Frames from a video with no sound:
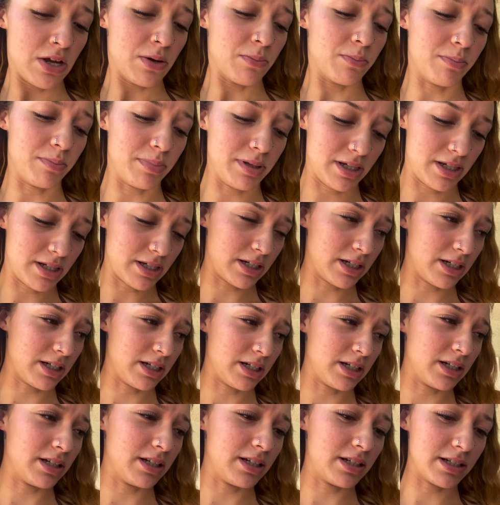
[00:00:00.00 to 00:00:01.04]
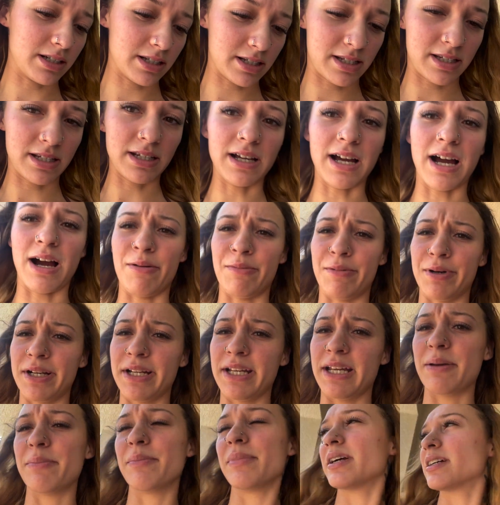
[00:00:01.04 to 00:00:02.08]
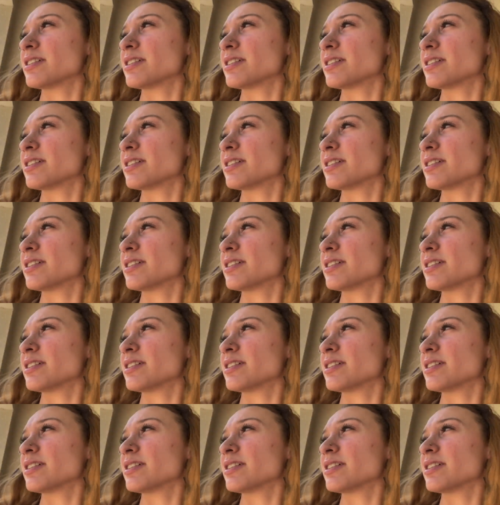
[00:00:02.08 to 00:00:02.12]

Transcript: because I want to give me a